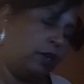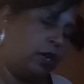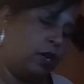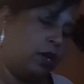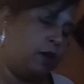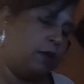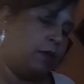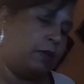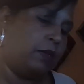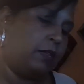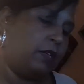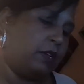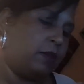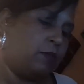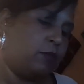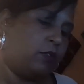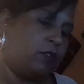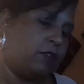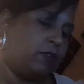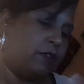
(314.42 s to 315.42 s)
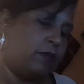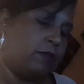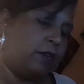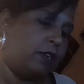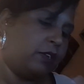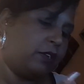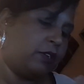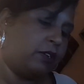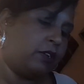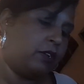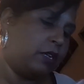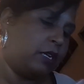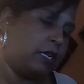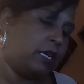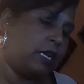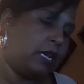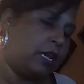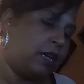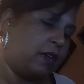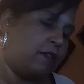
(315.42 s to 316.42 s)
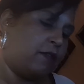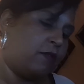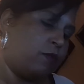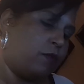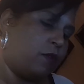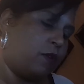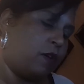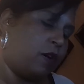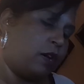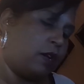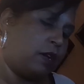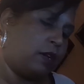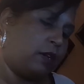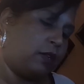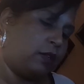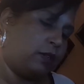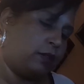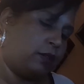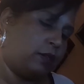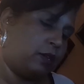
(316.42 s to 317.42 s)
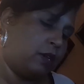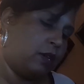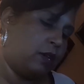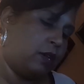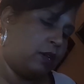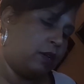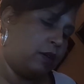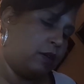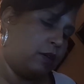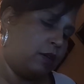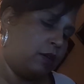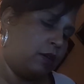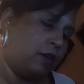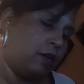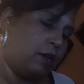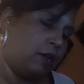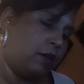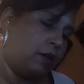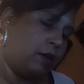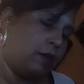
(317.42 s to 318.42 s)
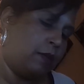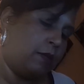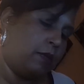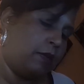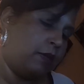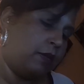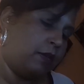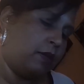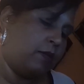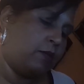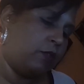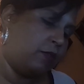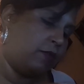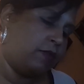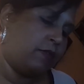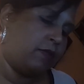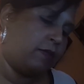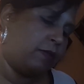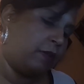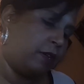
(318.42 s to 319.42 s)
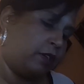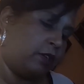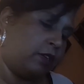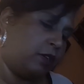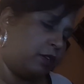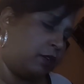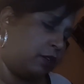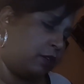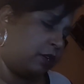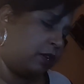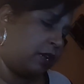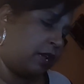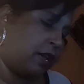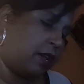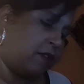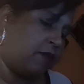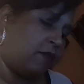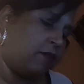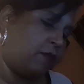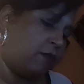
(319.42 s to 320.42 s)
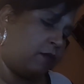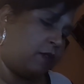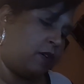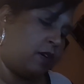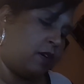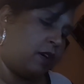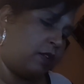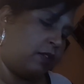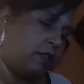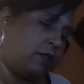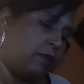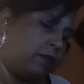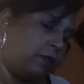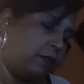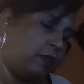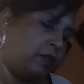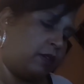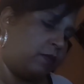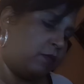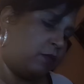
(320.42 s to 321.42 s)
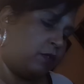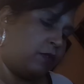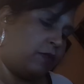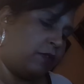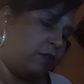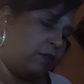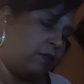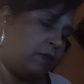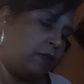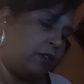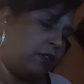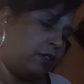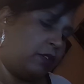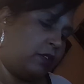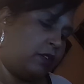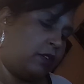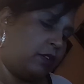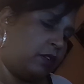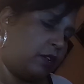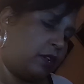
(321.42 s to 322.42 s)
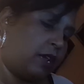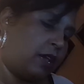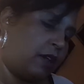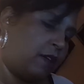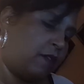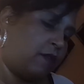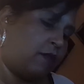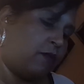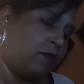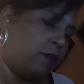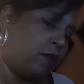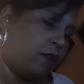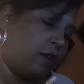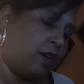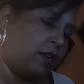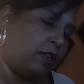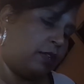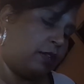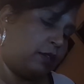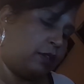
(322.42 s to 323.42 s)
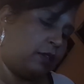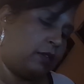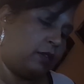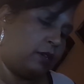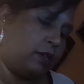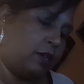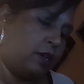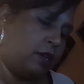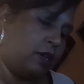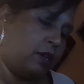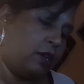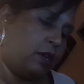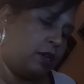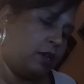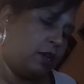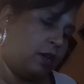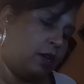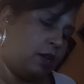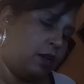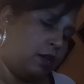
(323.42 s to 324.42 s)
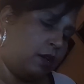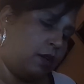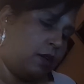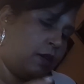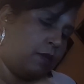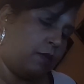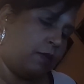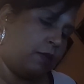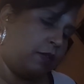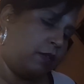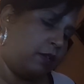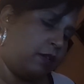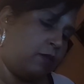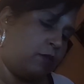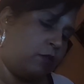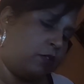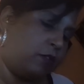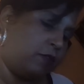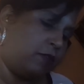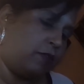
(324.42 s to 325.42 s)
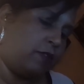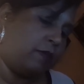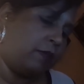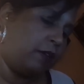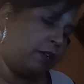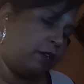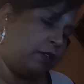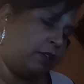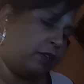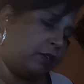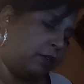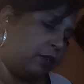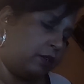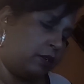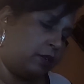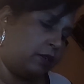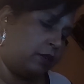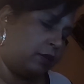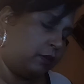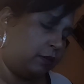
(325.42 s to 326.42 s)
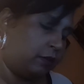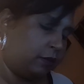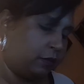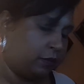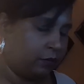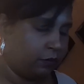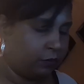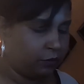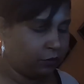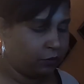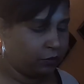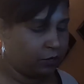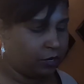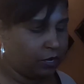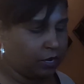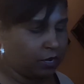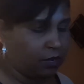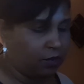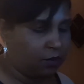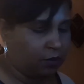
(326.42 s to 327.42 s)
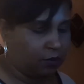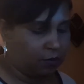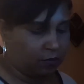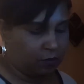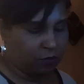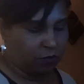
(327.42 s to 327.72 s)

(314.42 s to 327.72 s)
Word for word: Please get more information on the Knight of Wands. Please get more information on the Knight of Wands. Please get more information on the Knight of Wands. Please get more information. Okay, what we